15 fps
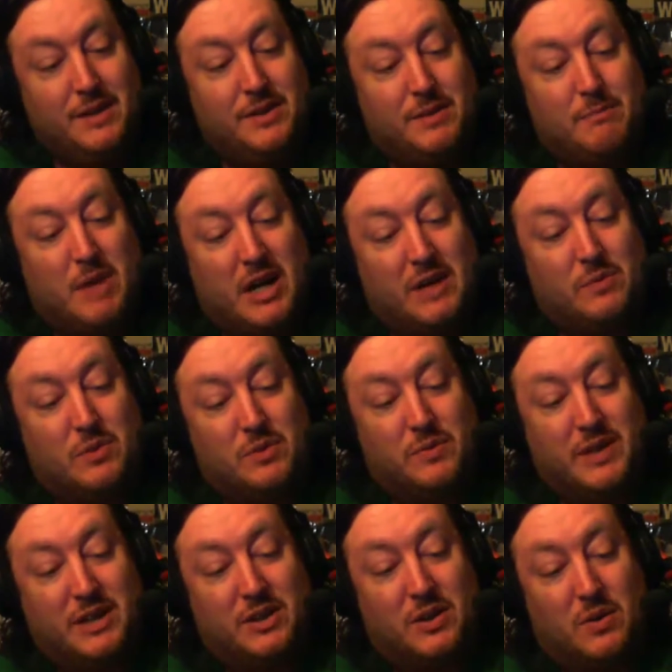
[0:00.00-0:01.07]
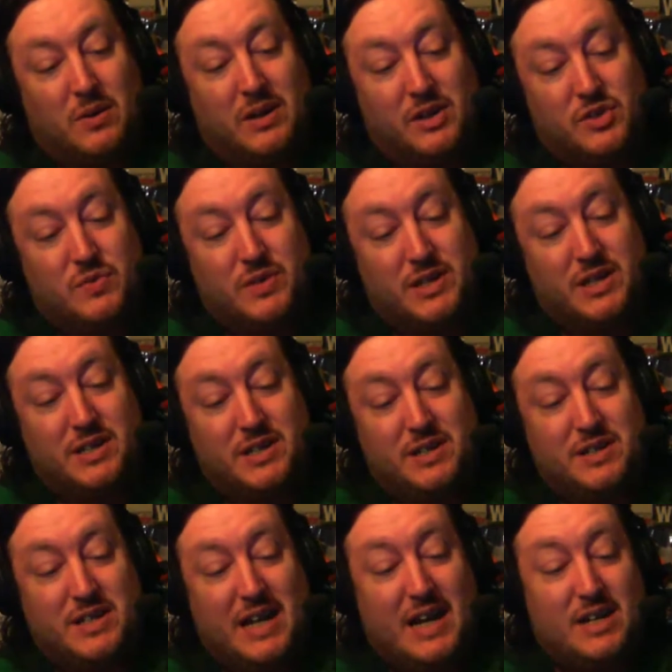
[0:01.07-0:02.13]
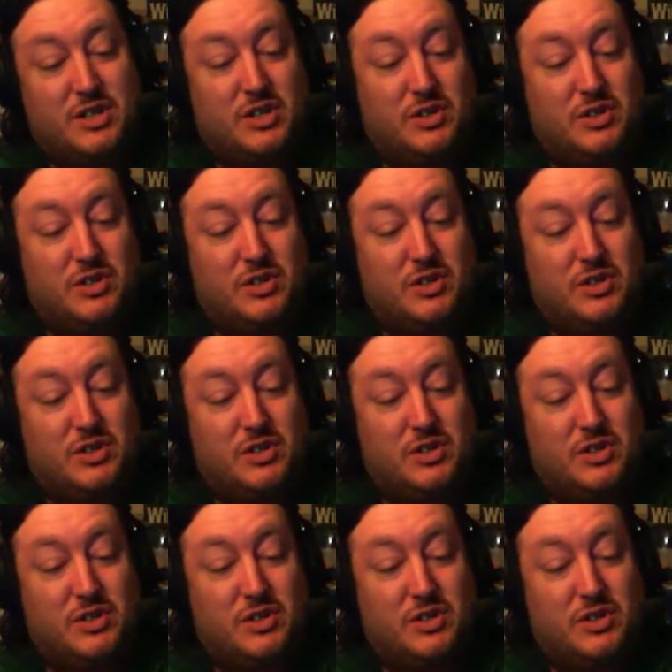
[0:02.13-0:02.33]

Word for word: The mod will read the coil's resistance as